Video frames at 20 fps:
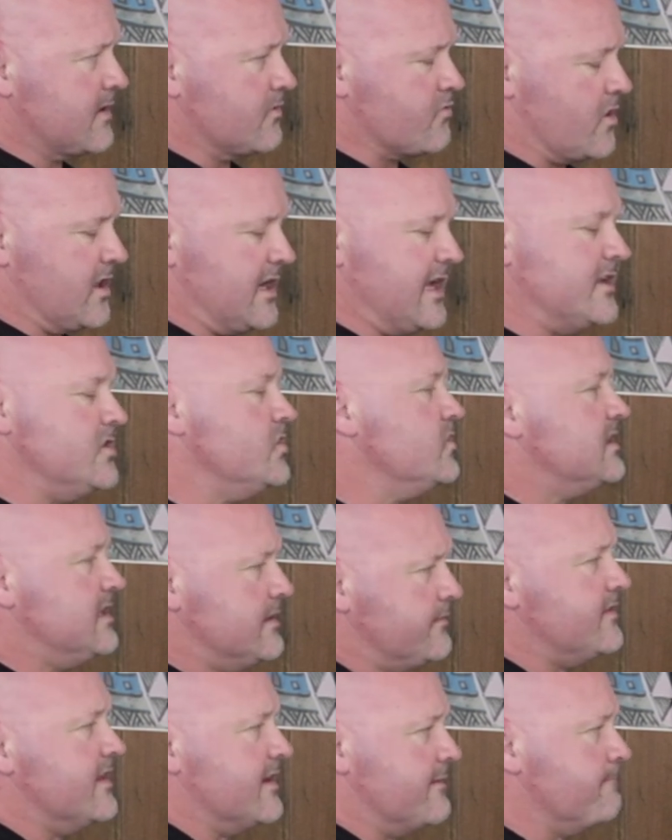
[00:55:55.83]
right, and you
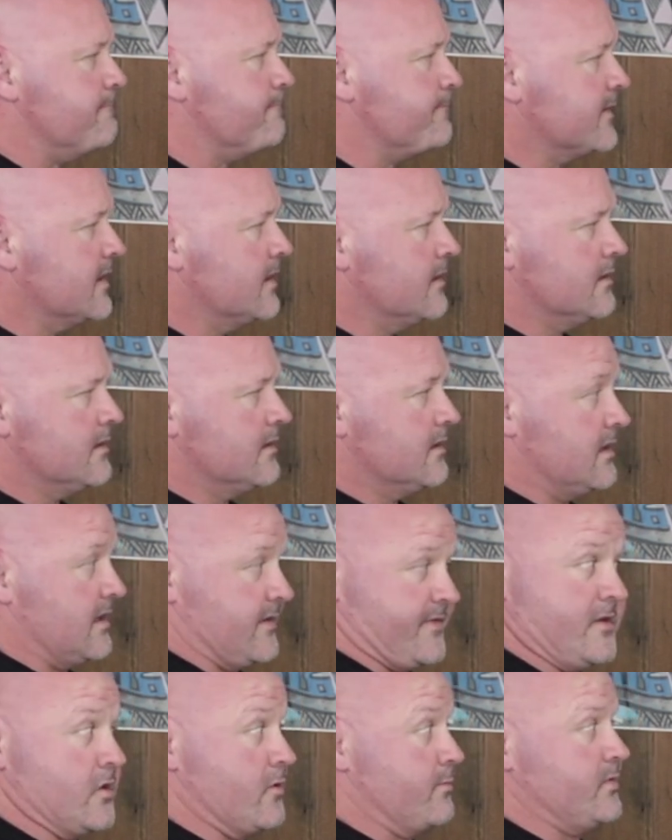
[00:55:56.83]
give them
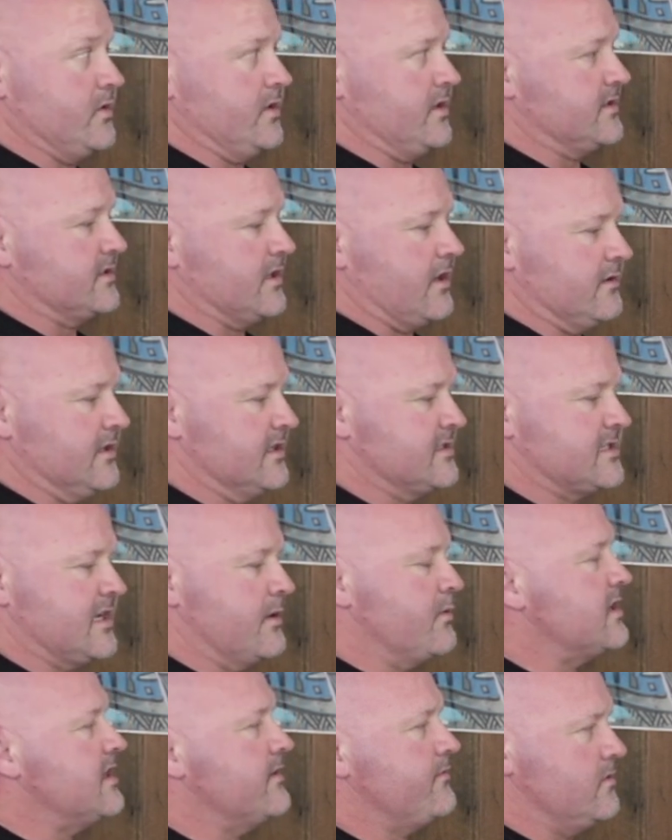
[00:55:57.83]
a therapeutic dose, let's
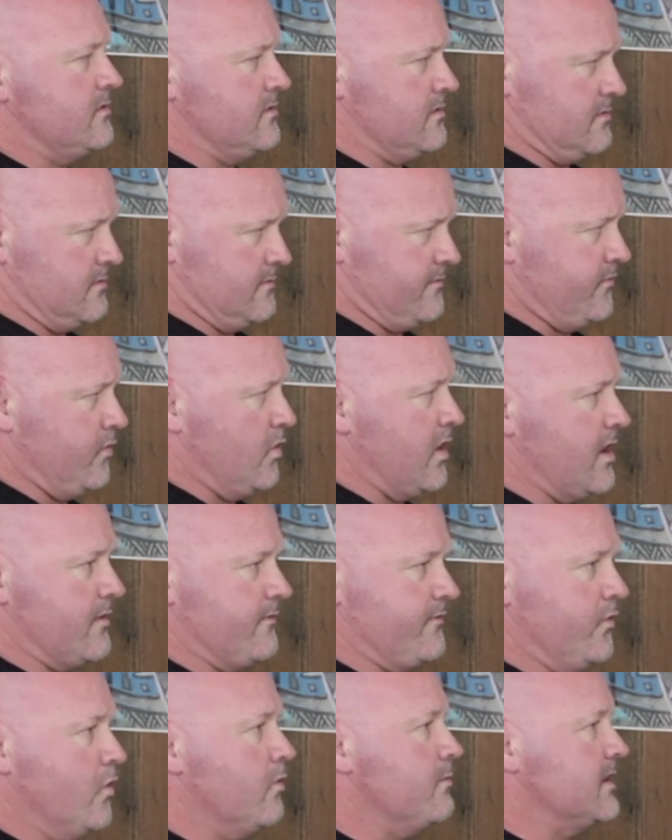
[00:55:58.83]
say we give you
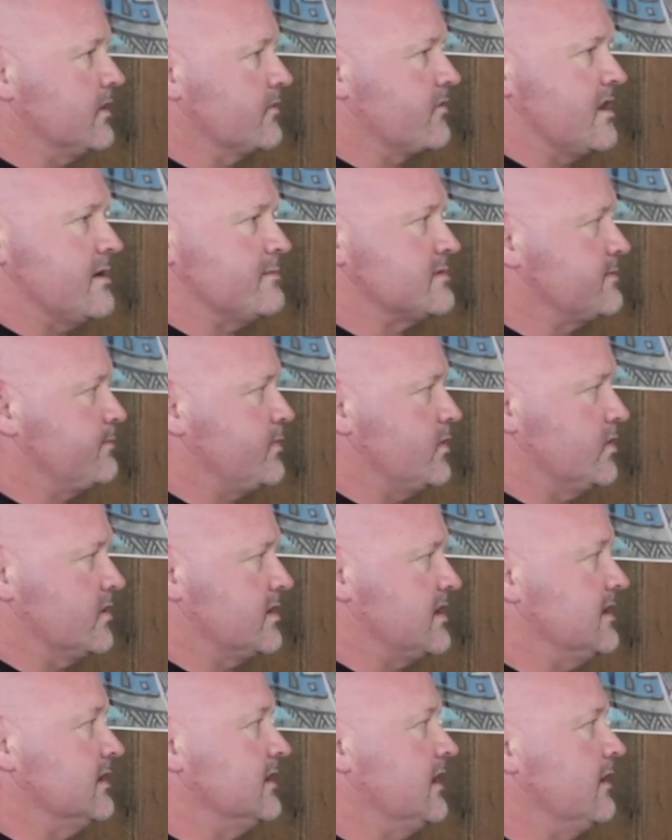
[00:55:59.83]
4 milligrams
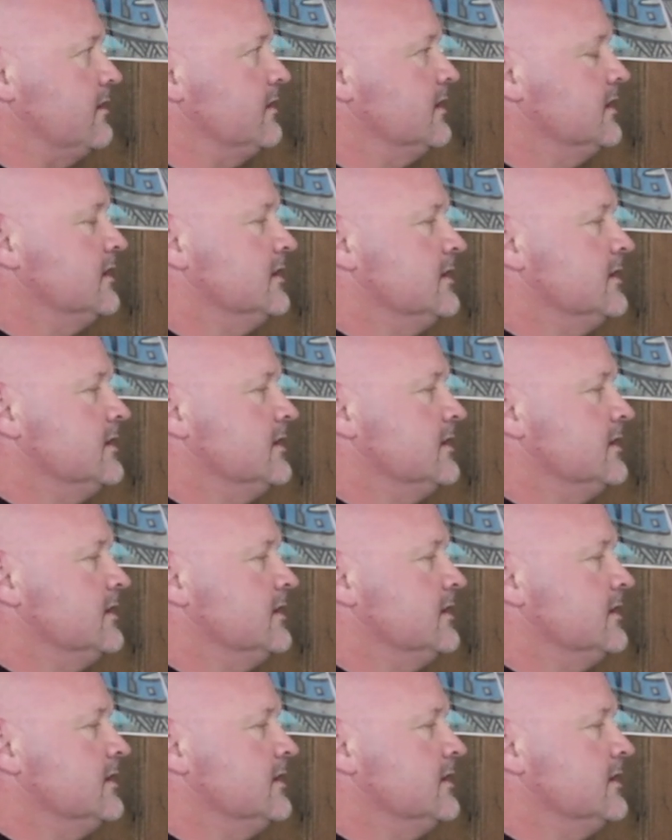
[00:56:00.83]
per kilo.